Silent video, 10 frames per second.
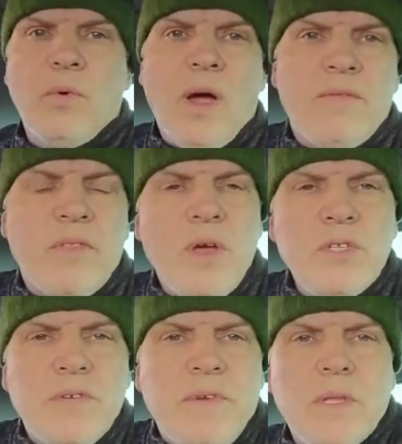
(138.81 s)
Right, for
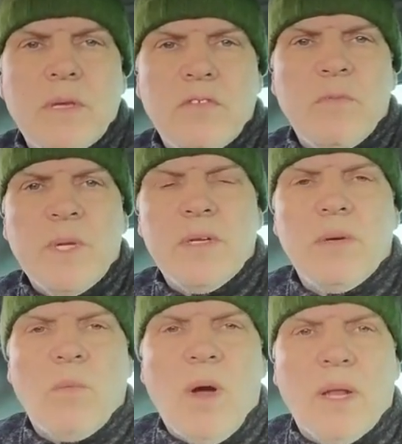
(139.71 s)
those of you that have been
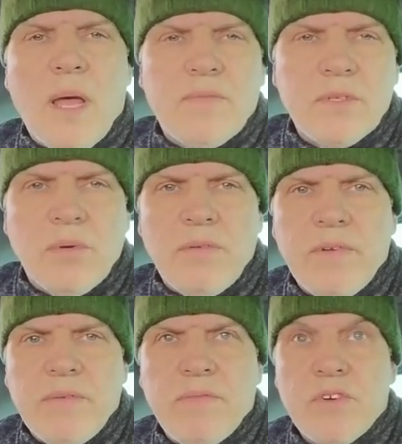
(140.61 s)
doing wildlife
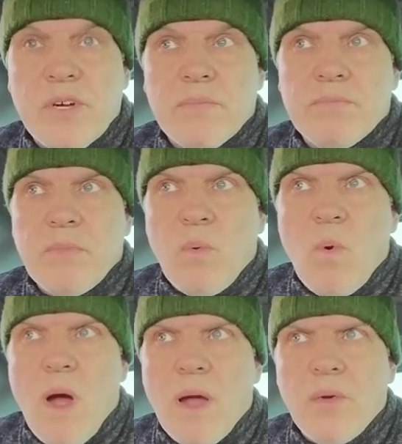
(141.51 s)
photography for a
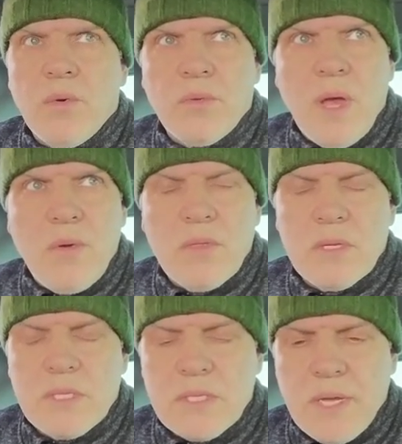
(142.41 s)
while, you'll know
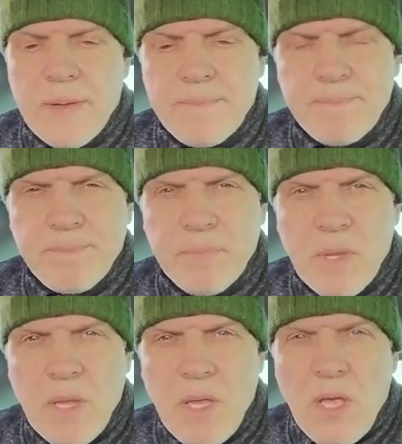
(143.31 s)
that
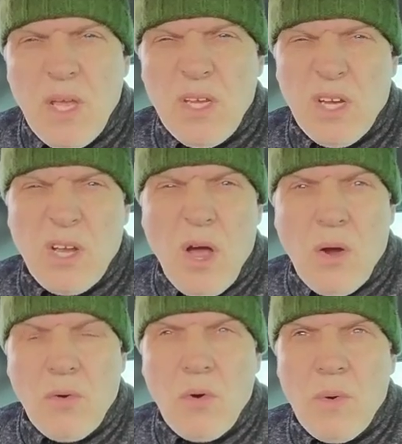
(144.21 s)
your
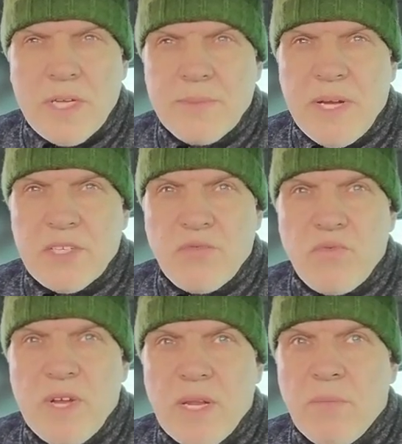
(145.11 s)
car always makes a
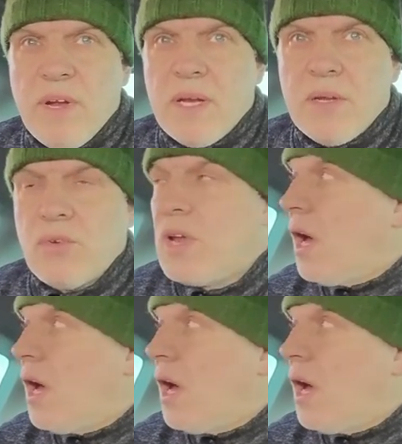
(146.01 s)
really, really good